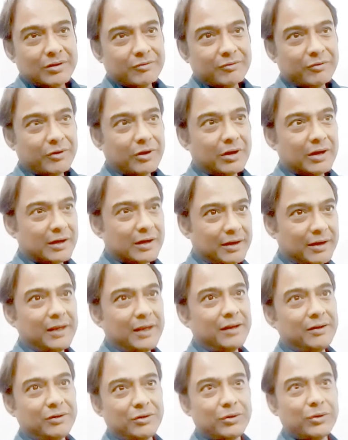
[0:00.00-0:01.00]
for
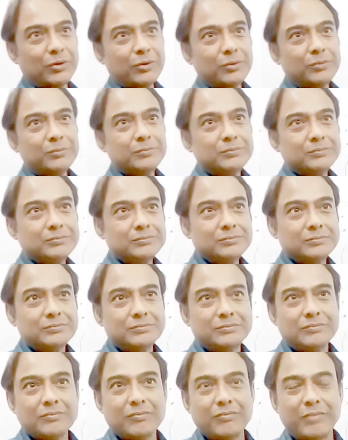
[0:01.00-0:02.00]
agreeing to
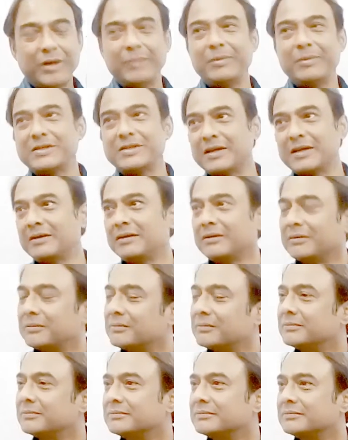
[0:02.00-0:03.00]
babysit
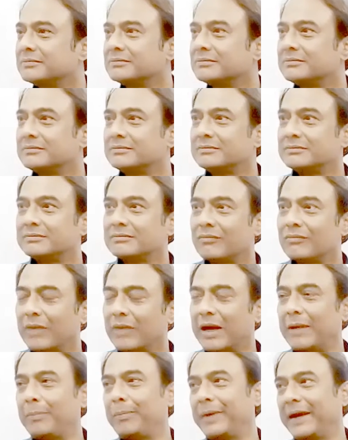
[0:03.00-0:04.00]

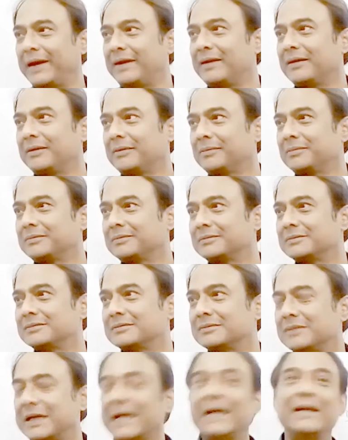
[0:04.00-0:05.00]
my pet
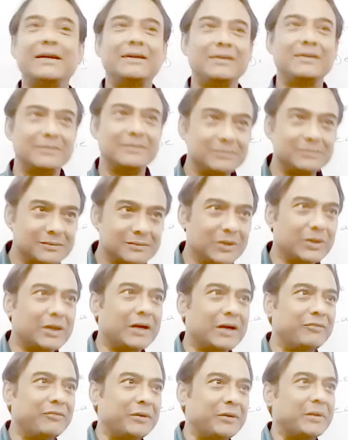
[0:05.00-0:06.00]
and look
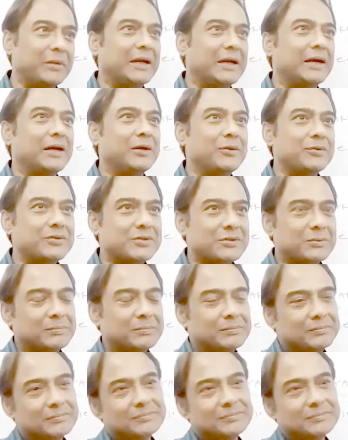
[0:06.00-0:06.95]
after my house.